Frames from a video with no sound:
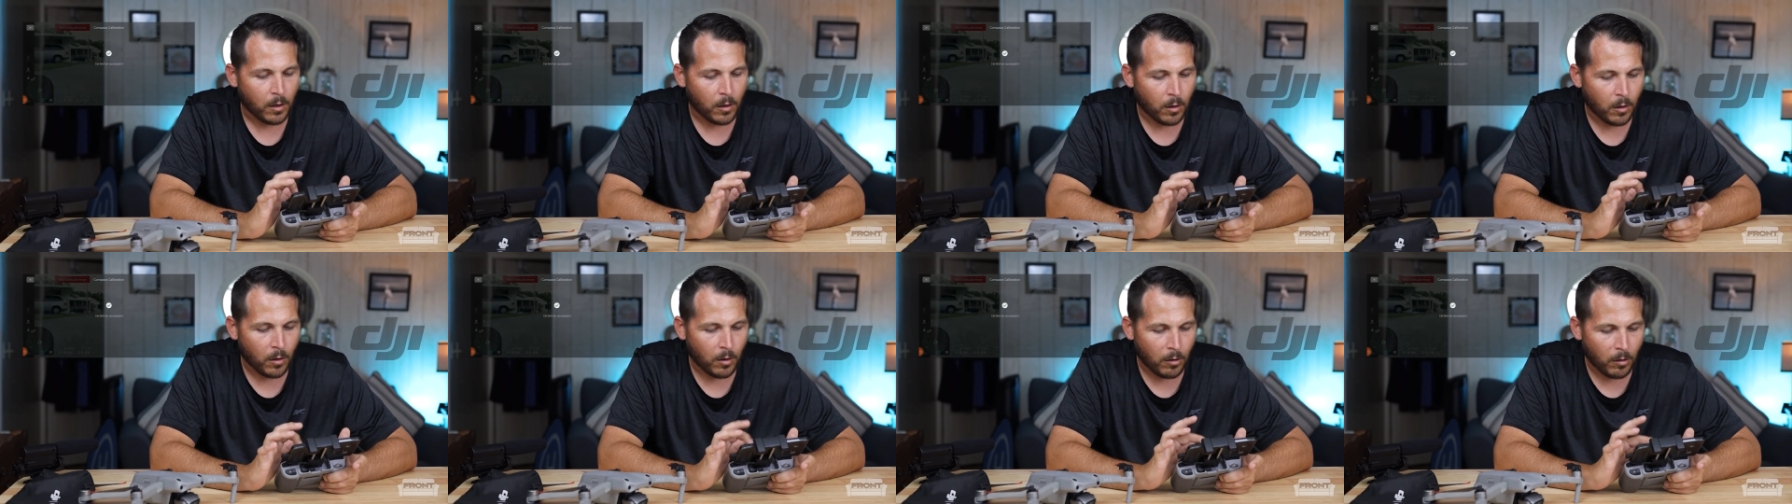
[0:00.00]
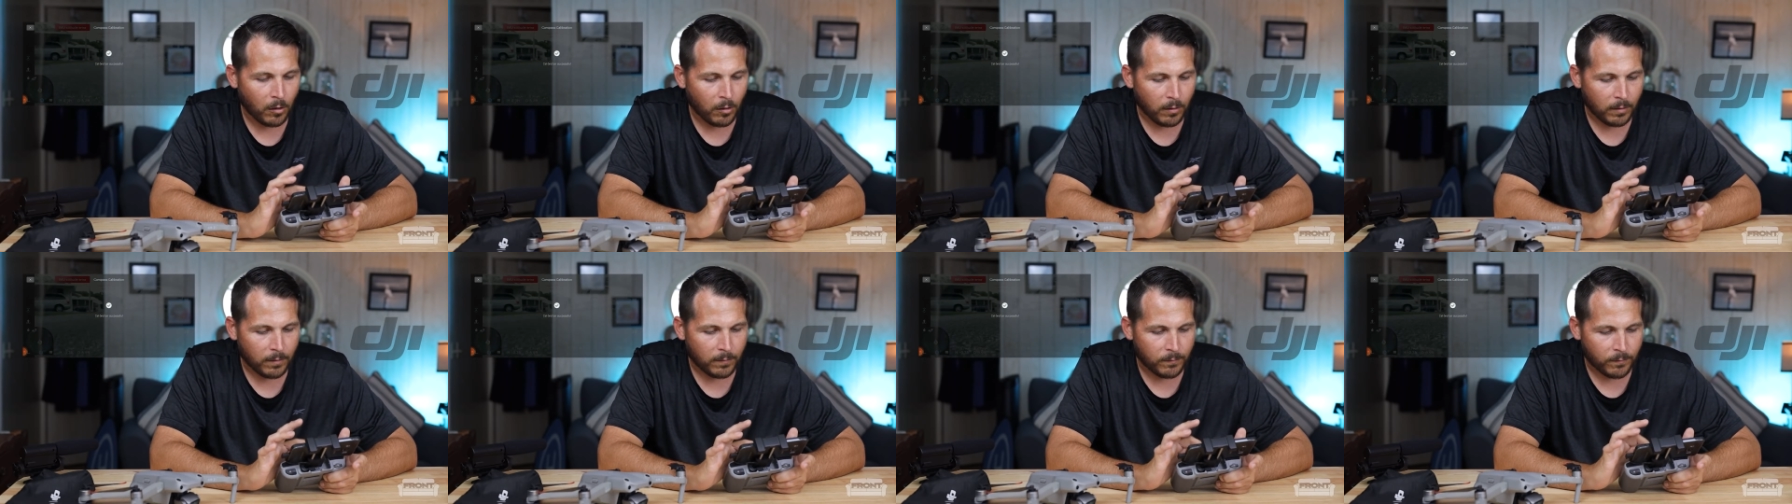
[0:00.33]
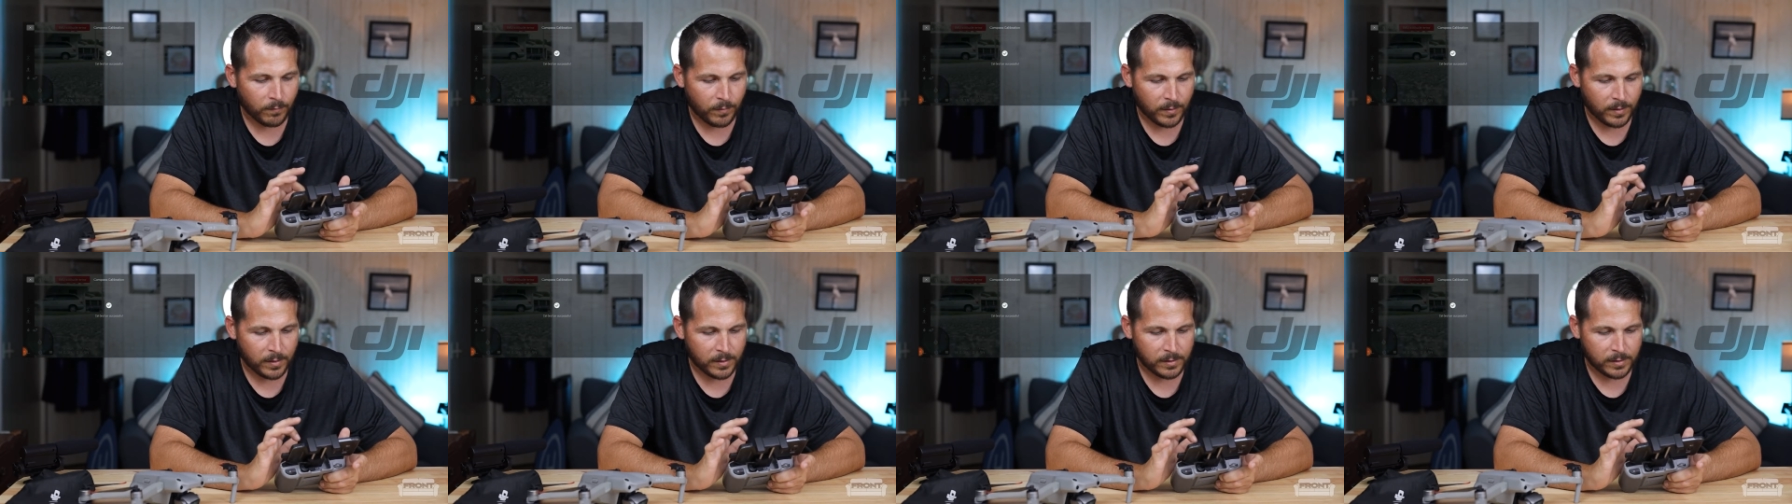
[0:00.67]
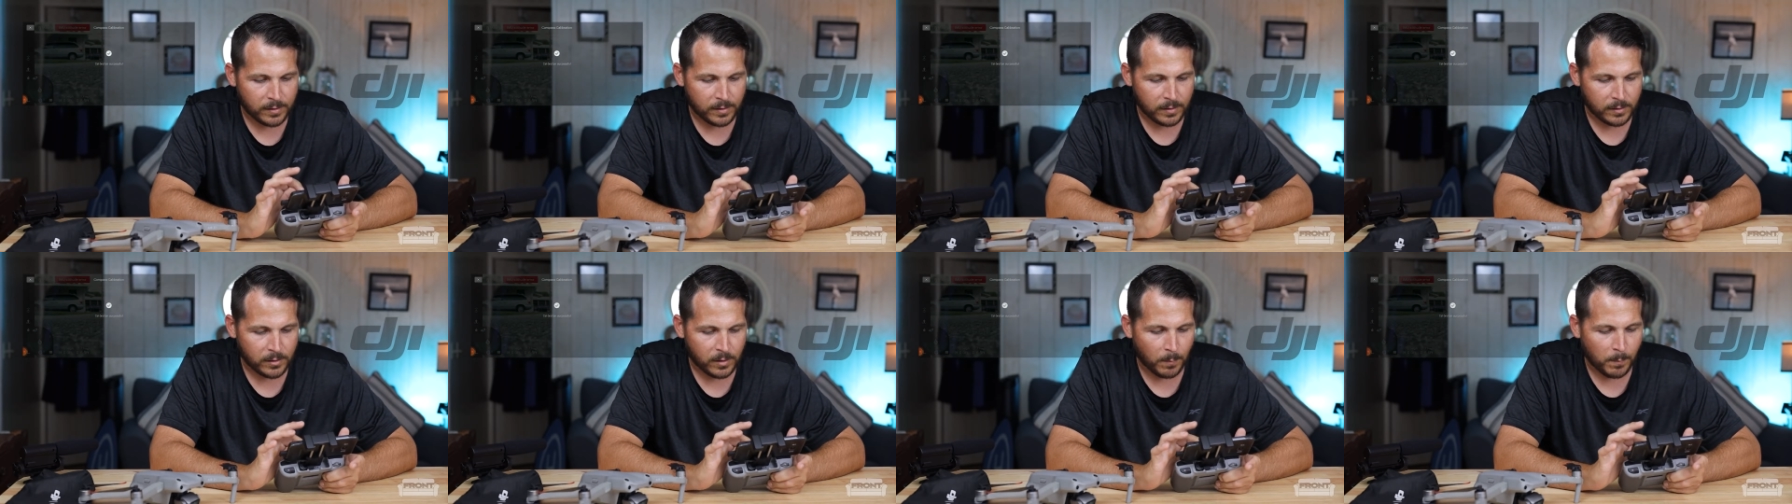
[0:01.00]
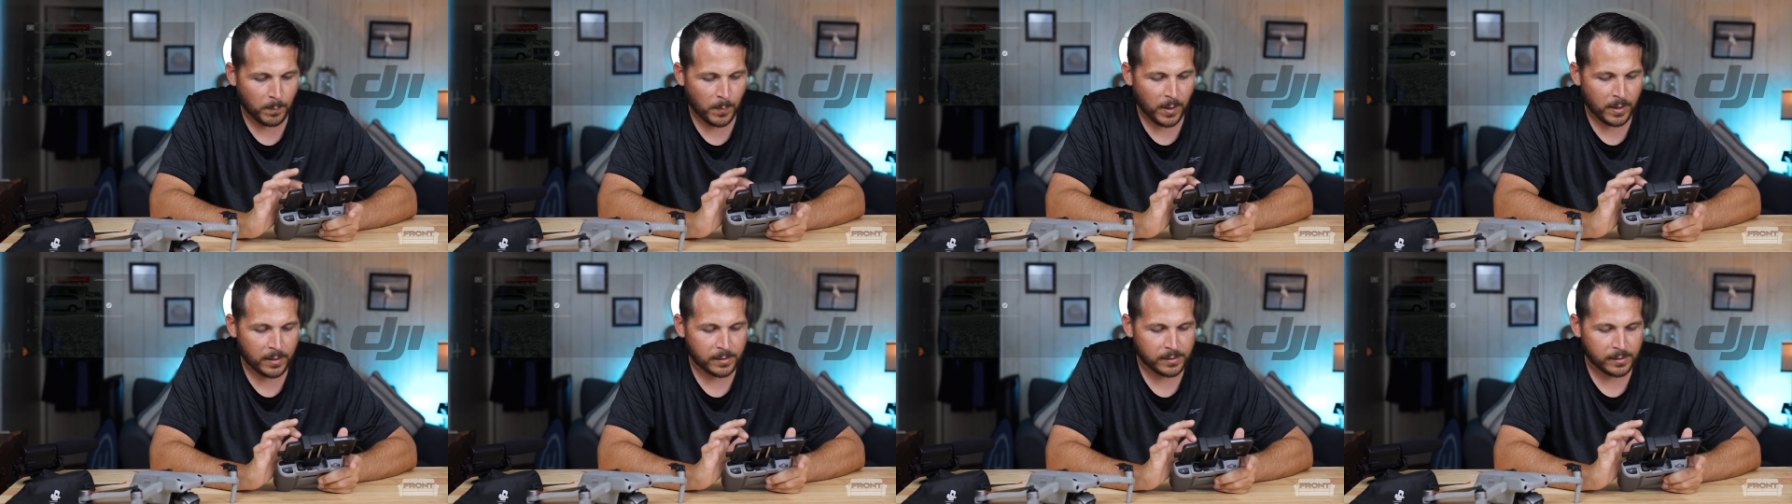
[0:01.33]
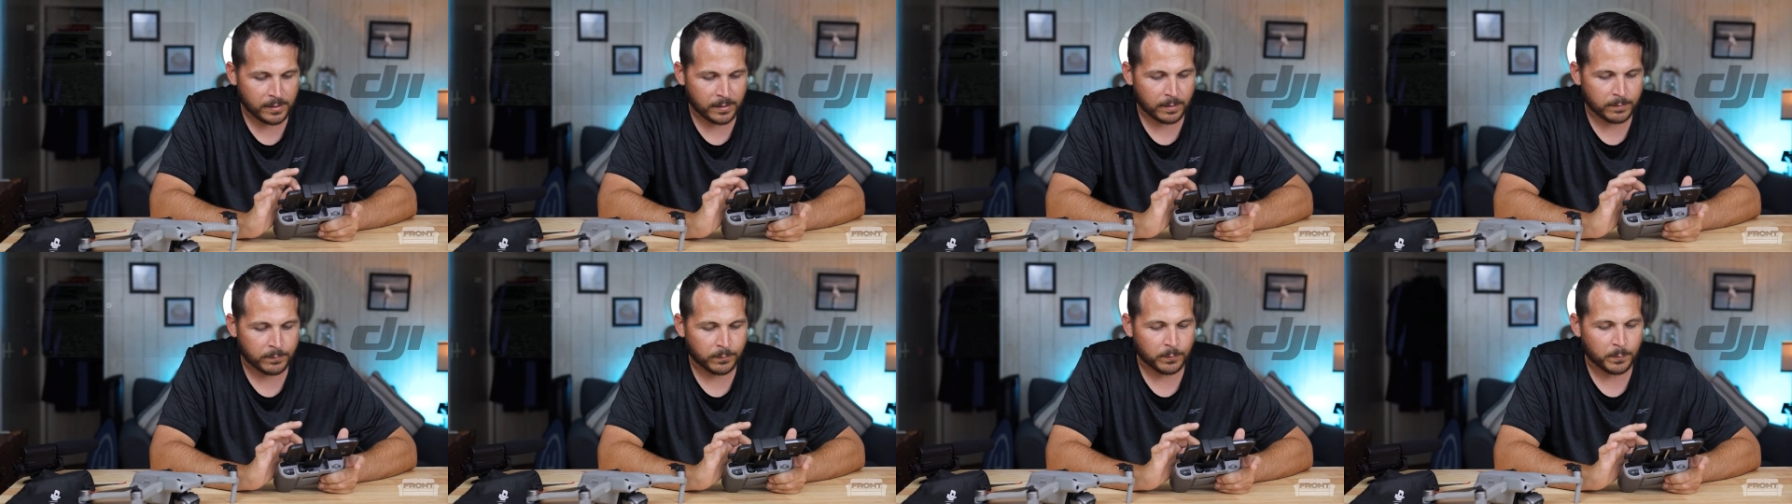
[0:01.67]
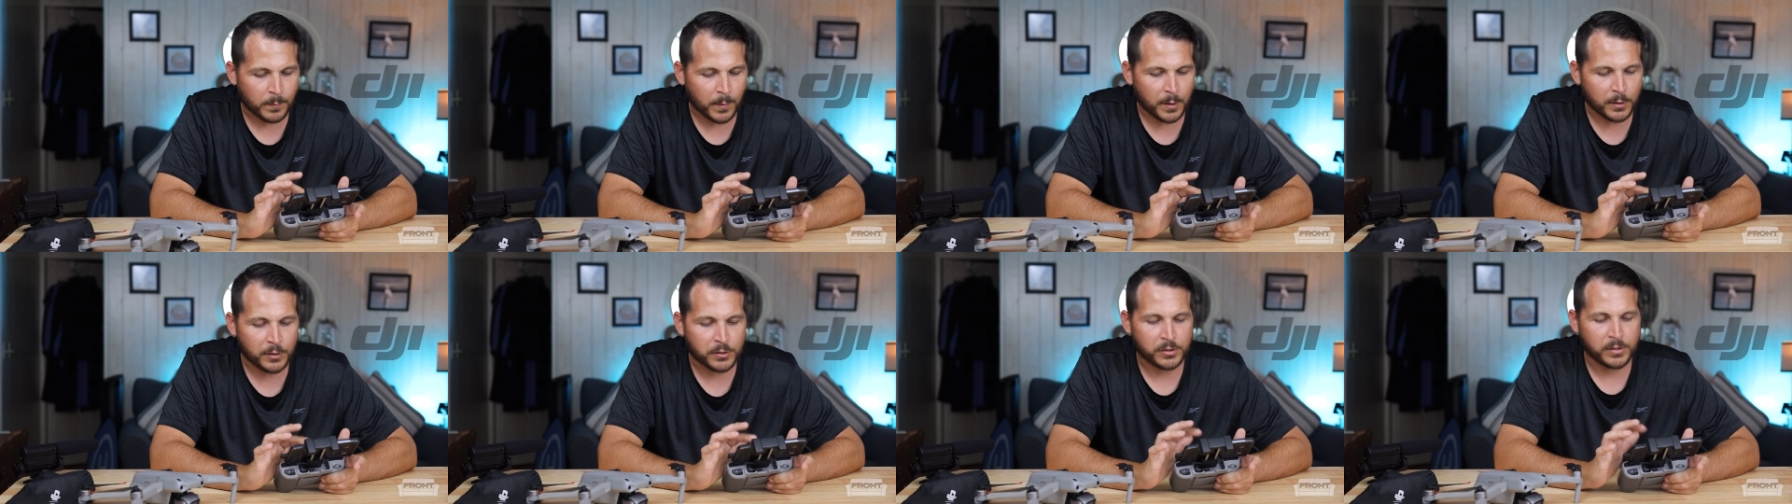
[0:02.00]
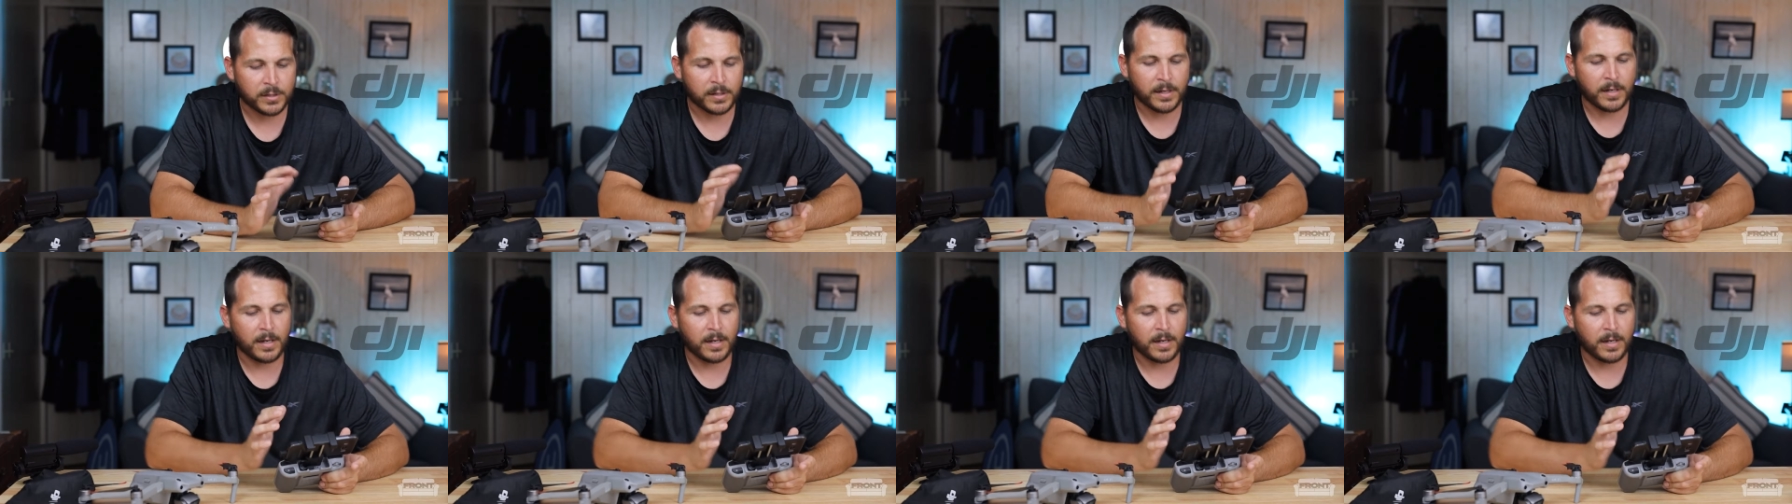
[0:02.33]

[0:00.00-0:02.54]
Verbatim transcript: all of this amazing information.